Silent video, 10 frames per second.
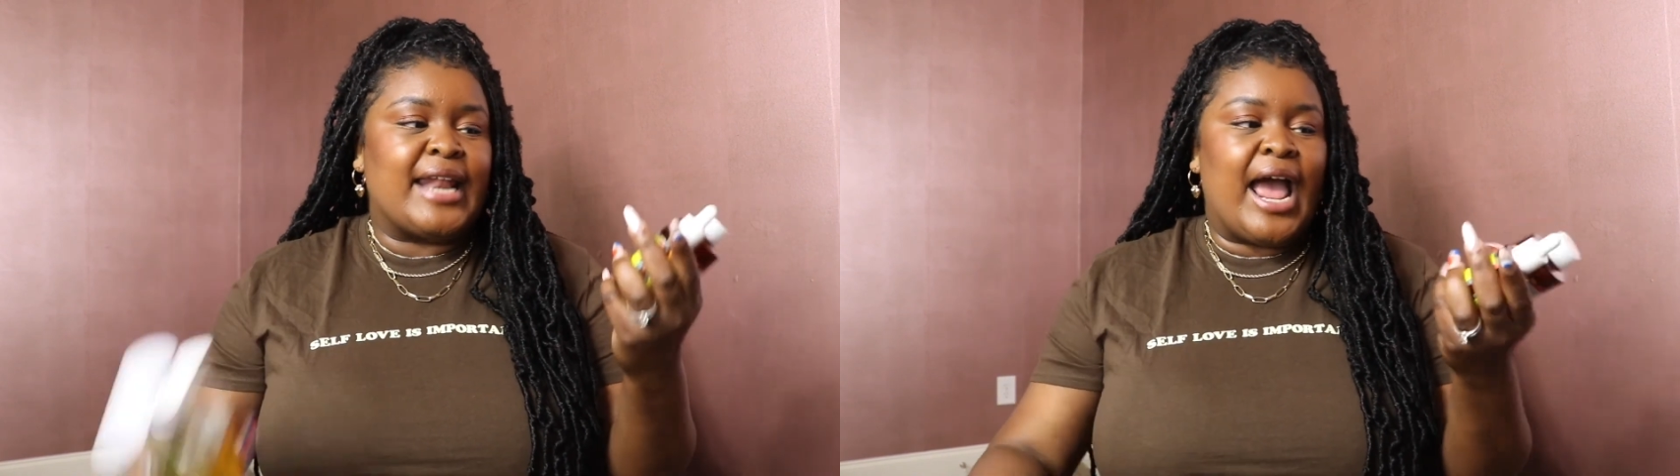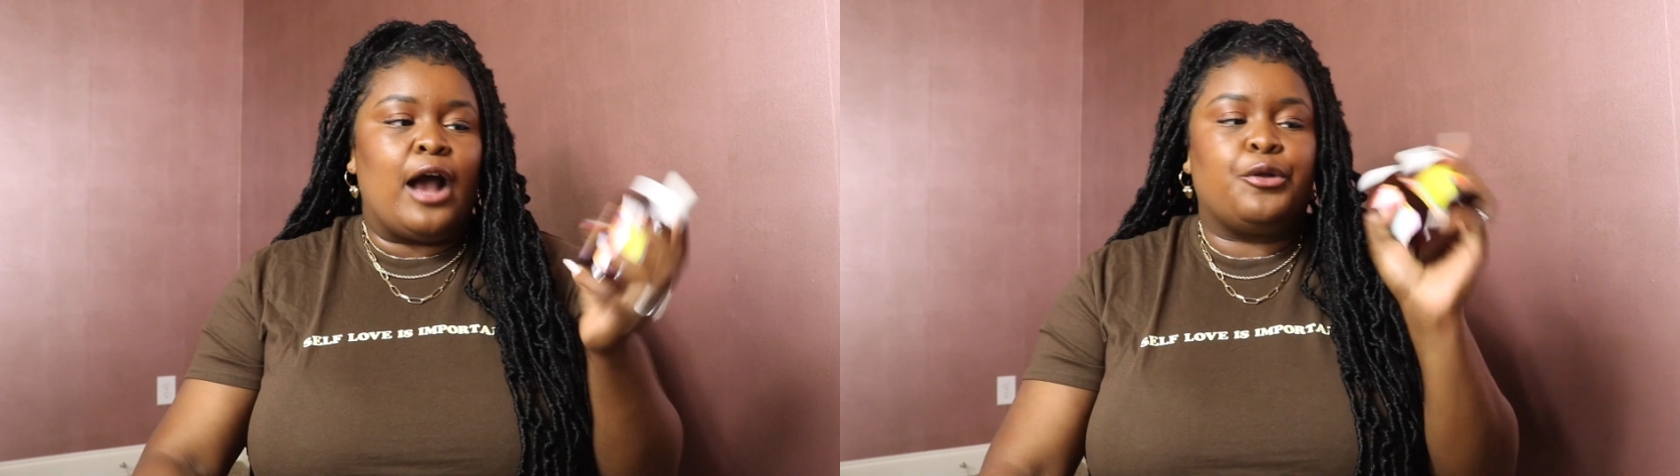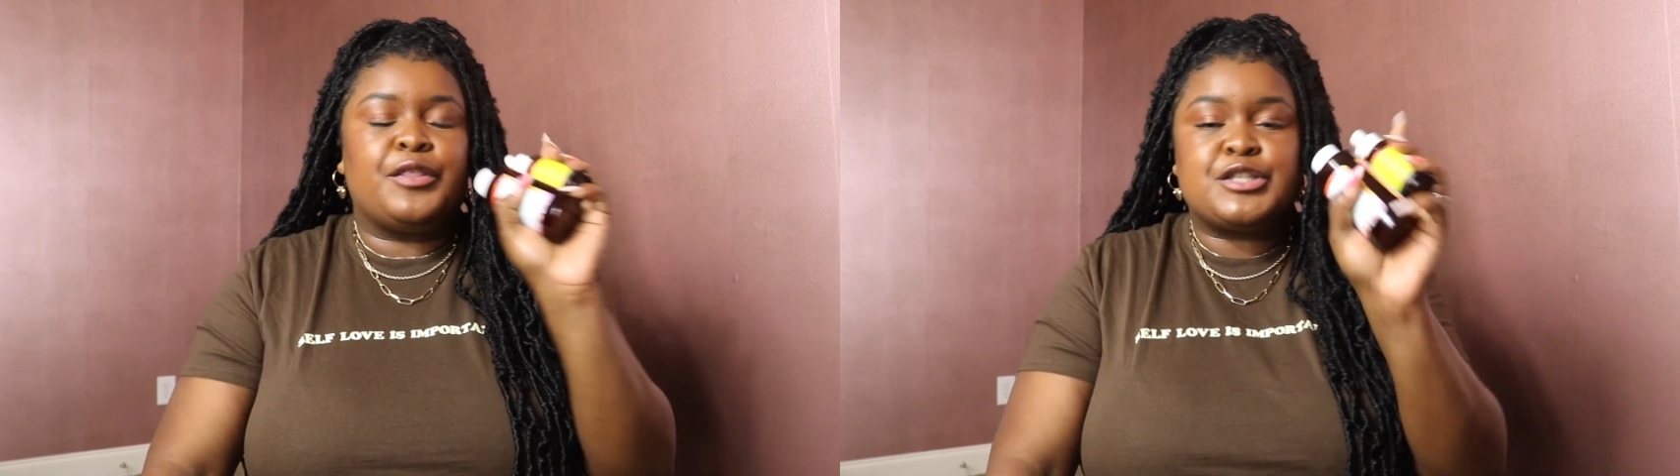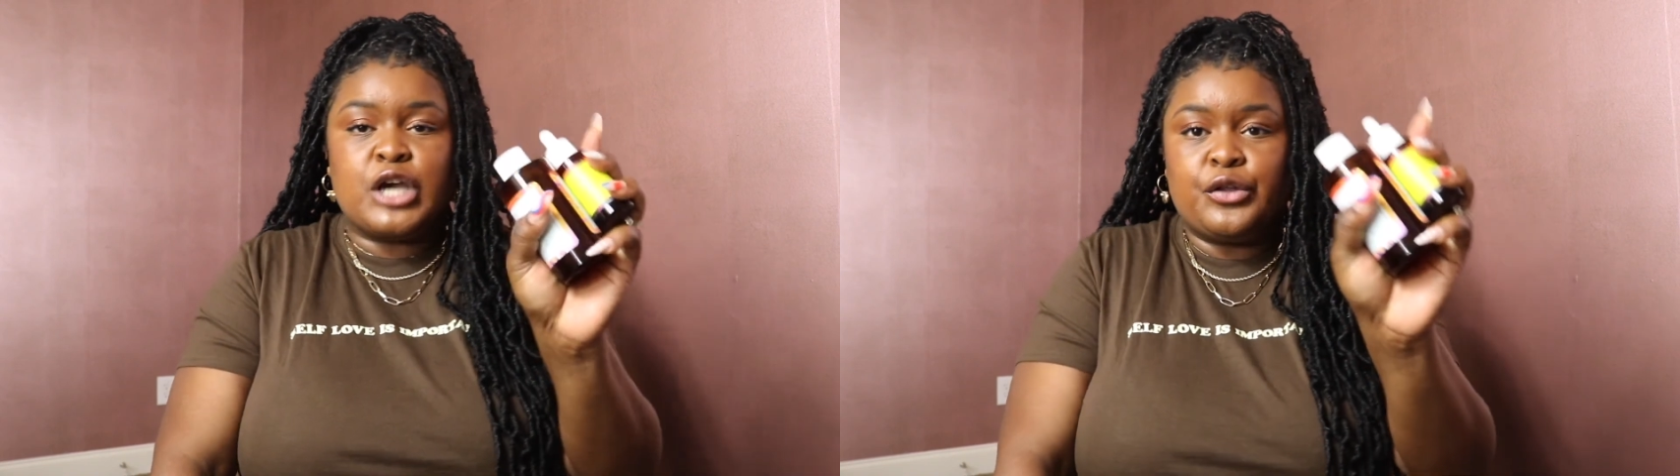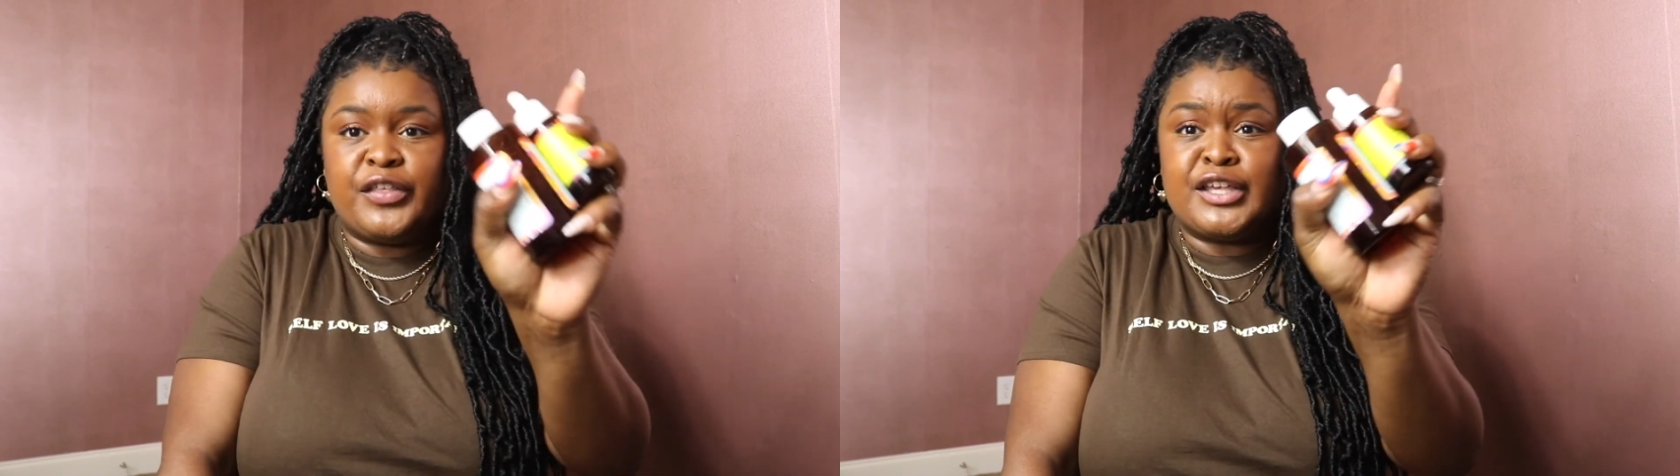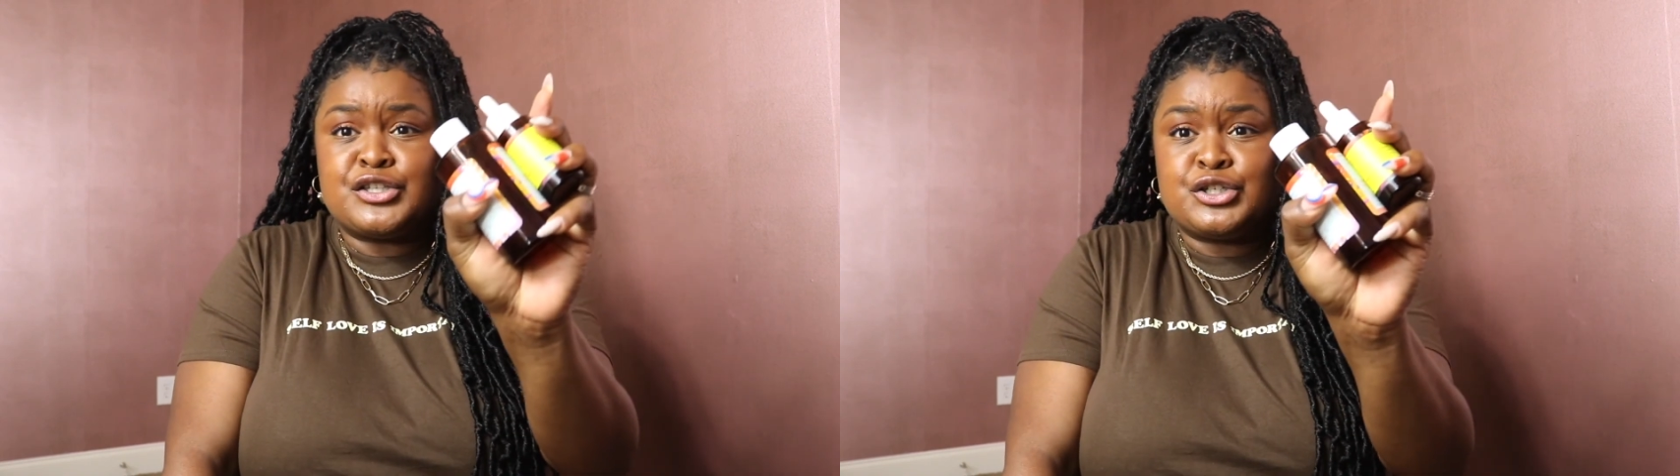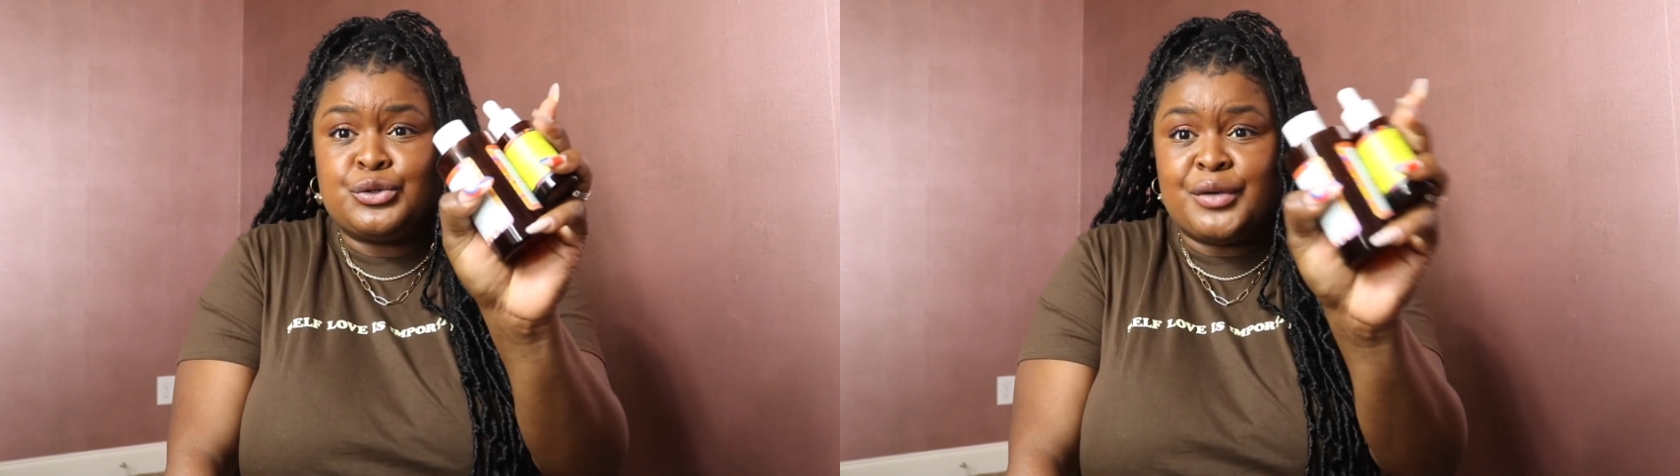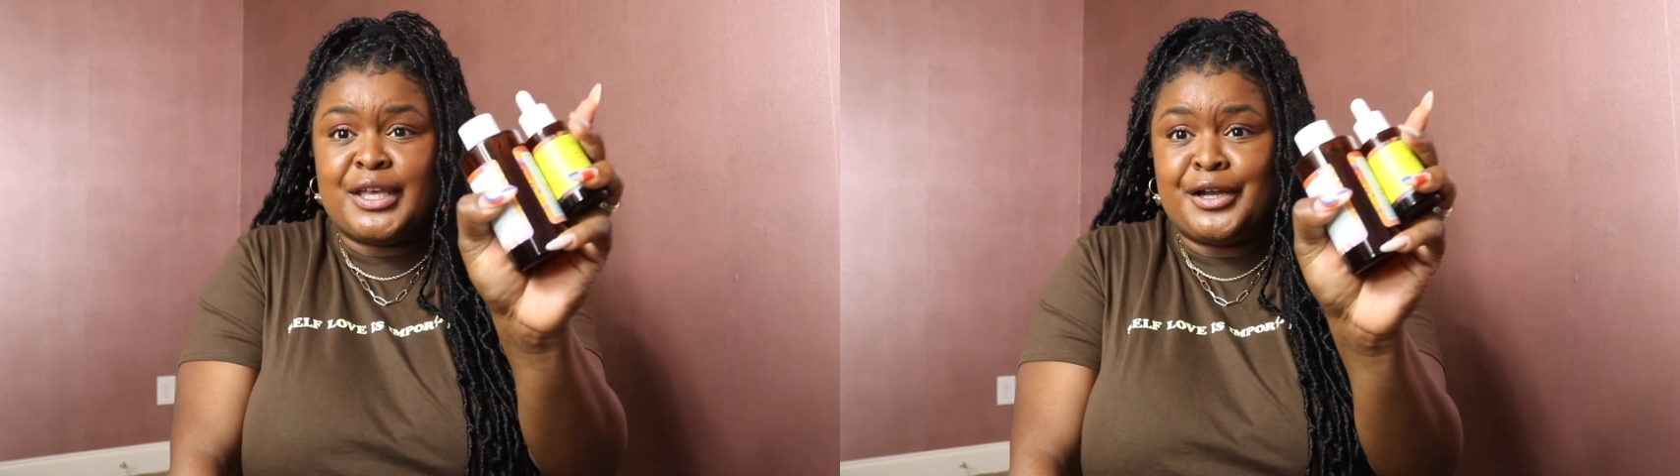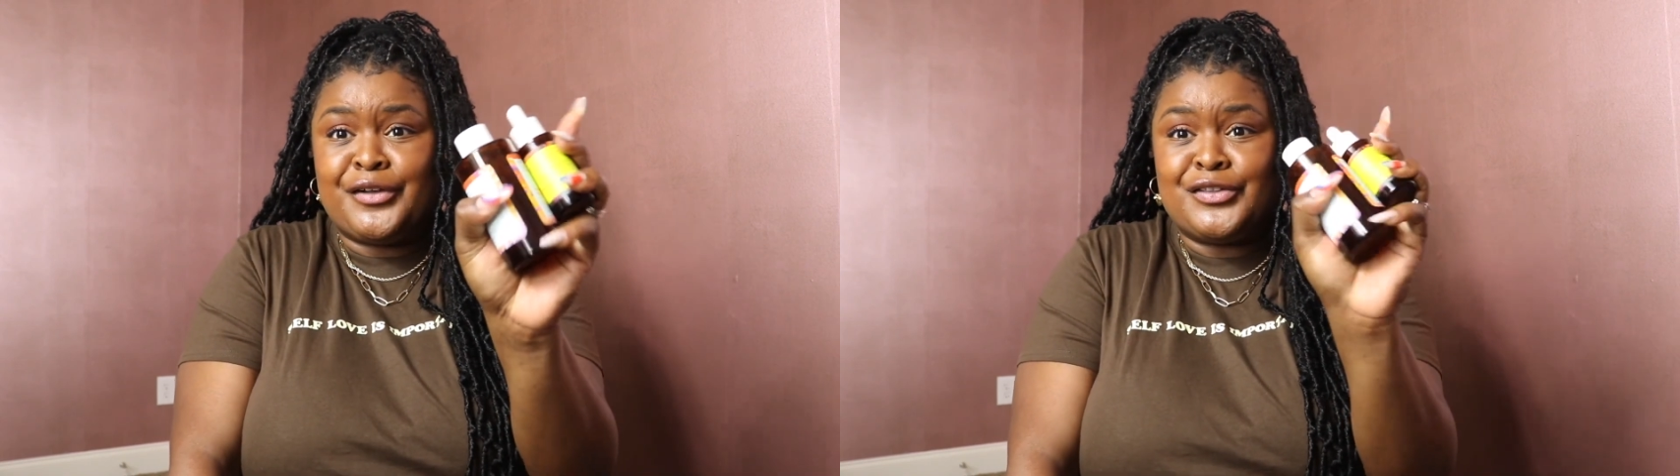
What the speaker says: Now, these two here,